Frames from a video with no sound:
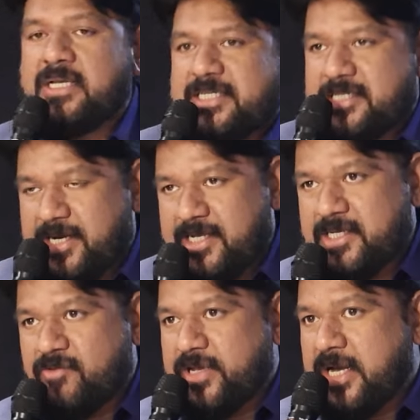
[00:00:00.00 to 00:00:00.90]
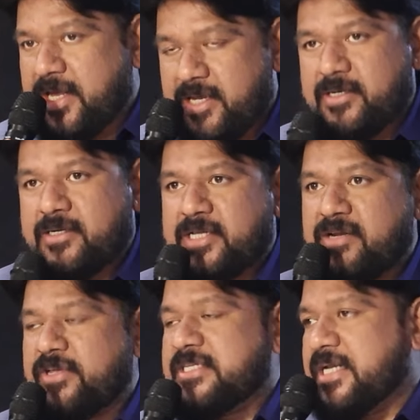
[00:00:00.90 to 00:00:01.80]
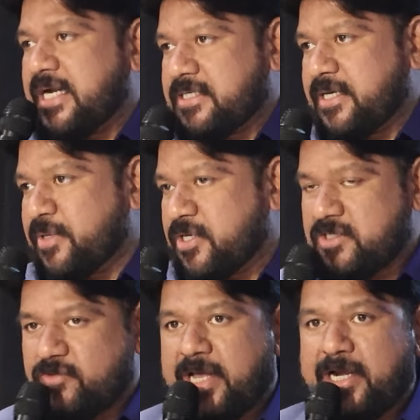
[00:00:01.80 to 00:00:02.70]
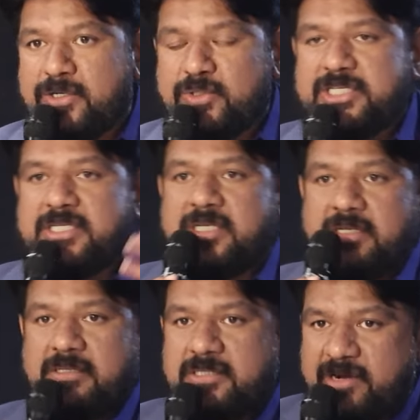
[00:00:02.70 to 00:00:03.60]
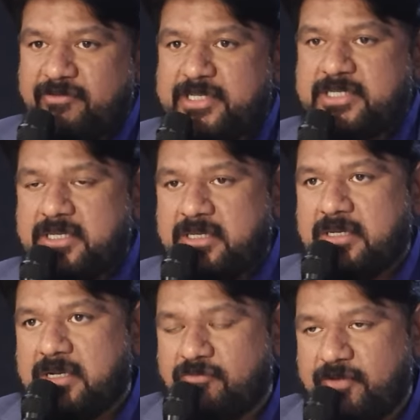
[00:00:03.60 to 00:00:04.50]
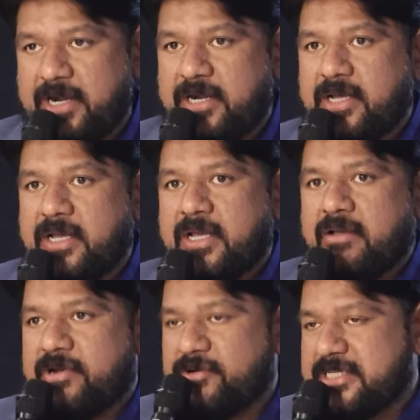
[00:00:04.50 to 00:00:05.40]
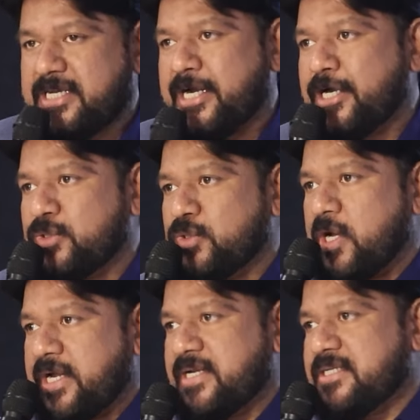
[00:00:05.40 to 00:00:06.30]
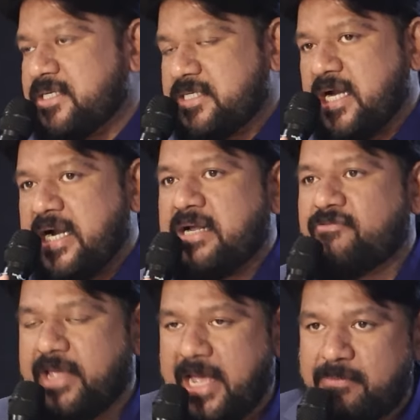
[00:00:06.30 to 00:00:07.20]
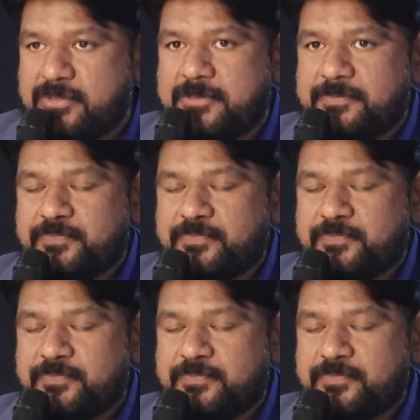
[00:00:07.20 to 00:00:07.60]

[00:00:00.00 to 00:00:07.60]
That's the reason we are here. Then we are selected because we are into this service field. We have decided to organize such kind of camps.